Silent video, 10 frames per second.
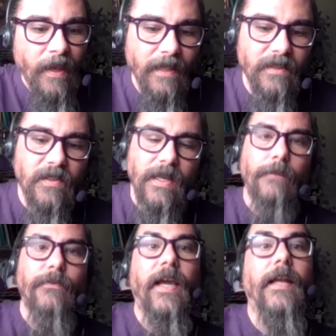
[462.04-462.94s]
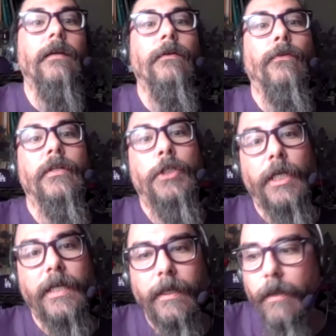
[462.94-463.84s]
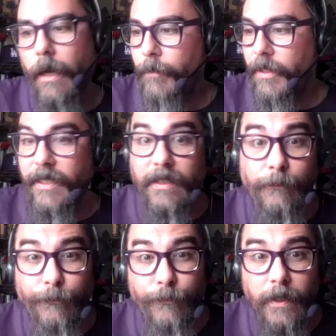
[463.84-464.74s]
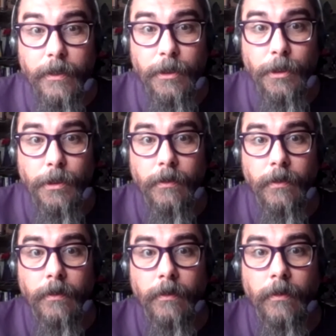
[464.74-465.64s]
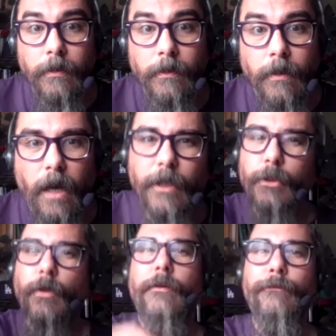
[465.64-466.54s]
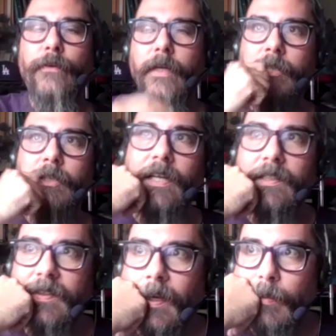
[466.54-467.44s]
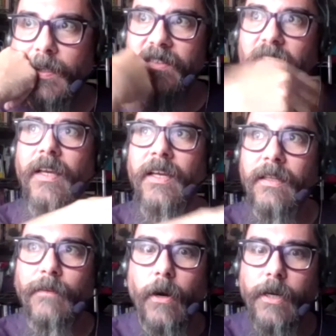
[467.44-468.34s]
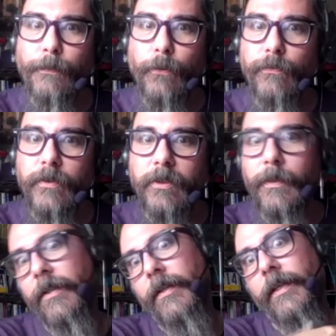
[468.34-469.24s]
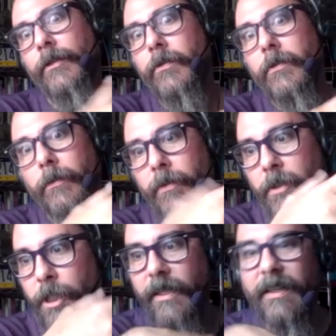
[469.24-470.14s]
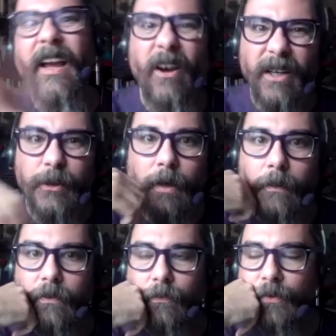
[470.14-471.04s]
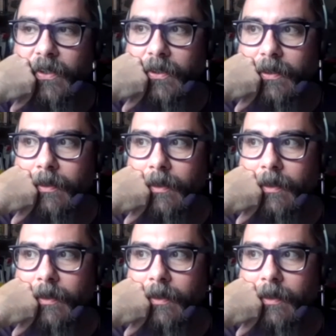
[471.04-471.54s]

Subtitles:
instead of getting the chicken, I'm going to get the fish. I'm going to try the fish next time because they've already proven to me that they can do it with chicken. Now I'm going to try it with fish.